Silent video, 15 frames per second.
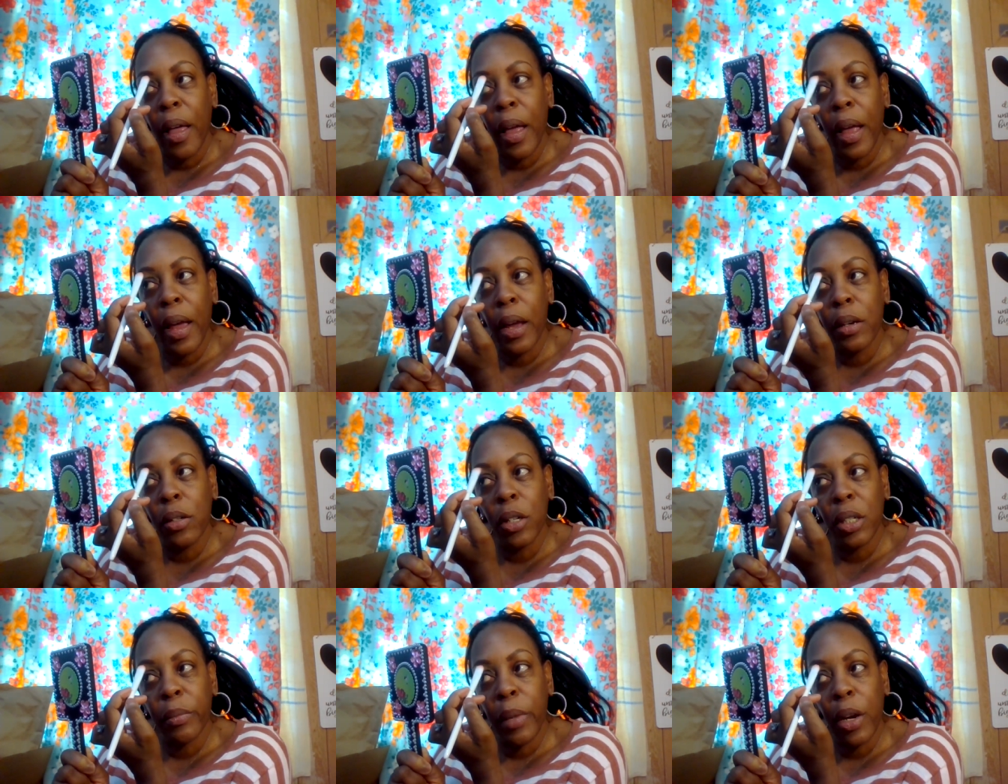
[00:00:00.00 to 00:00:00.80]
And
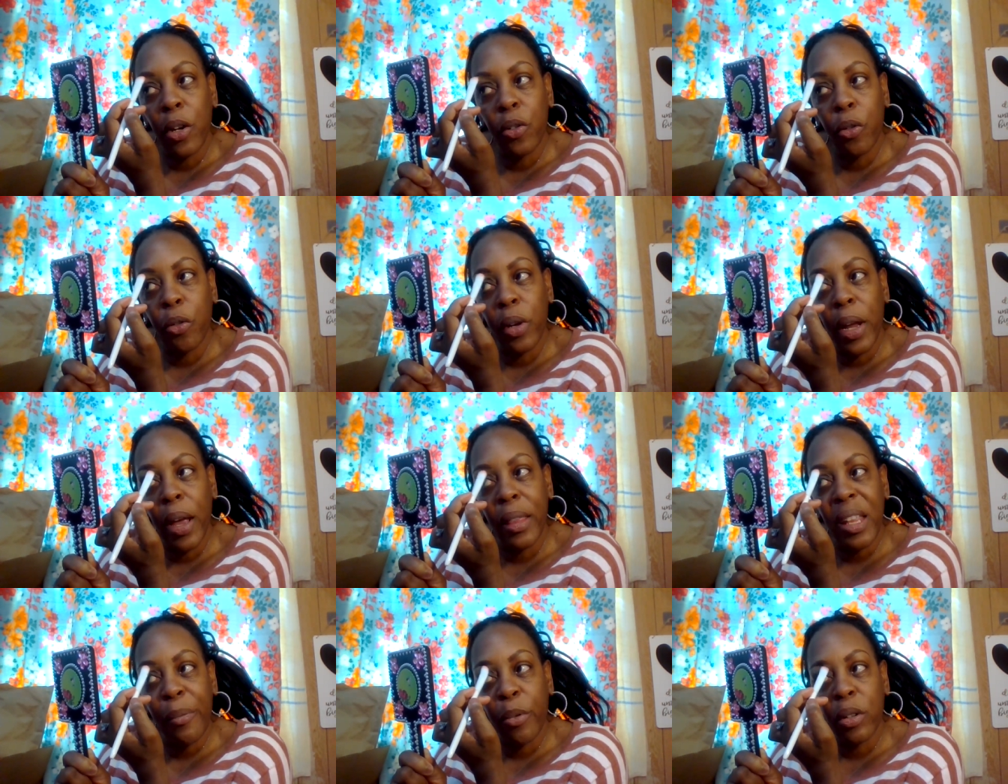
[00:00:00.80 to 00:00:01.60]
just make sure you
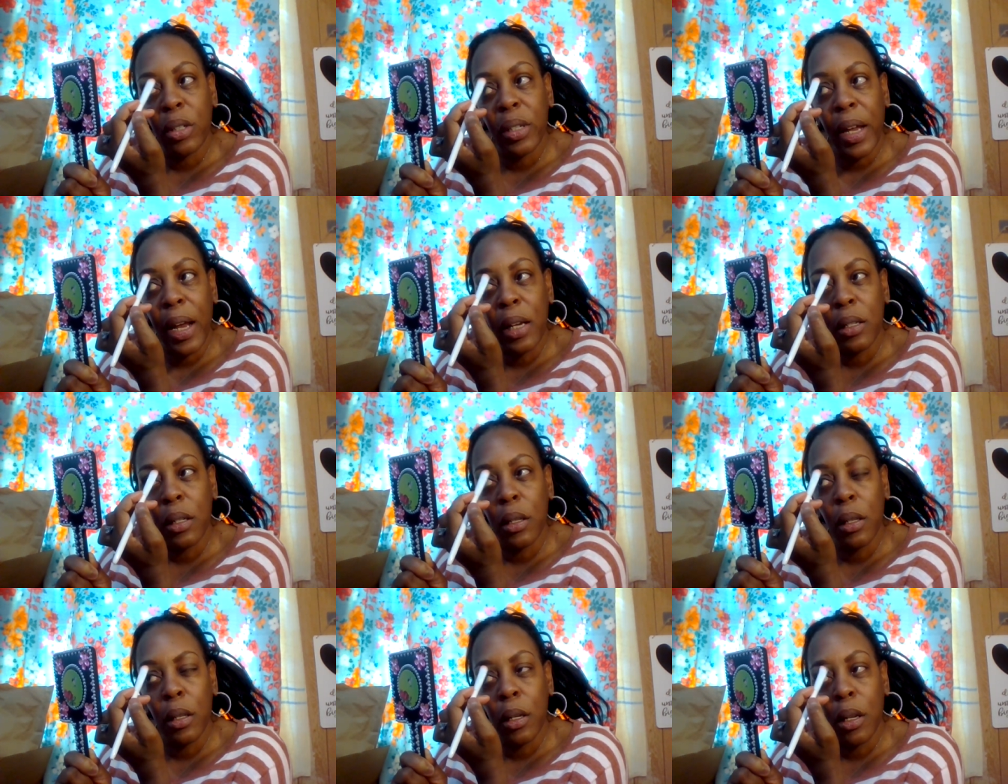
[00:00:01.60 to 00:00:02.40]
have that precise
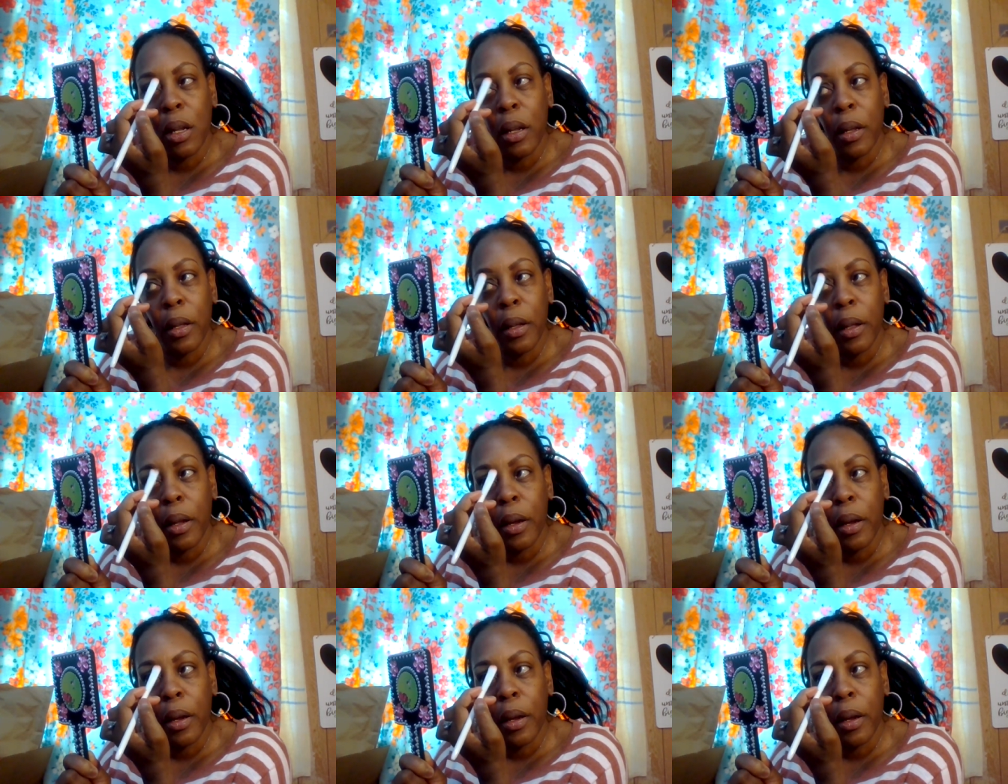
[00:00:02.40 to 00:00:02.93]
look